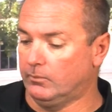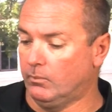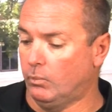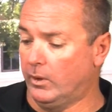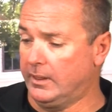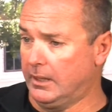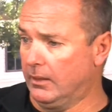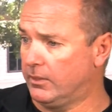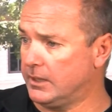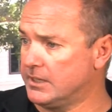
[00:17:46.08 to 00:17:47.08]
One of the
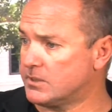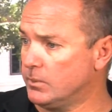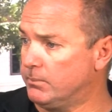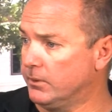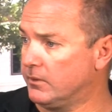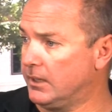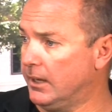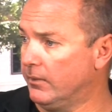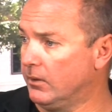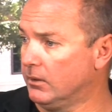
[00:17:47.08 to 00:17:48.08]
other things that we put
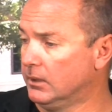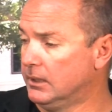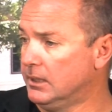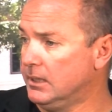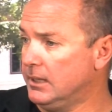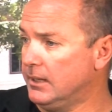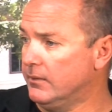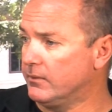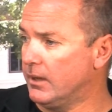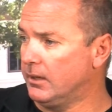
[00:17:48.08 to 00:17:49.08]
together is,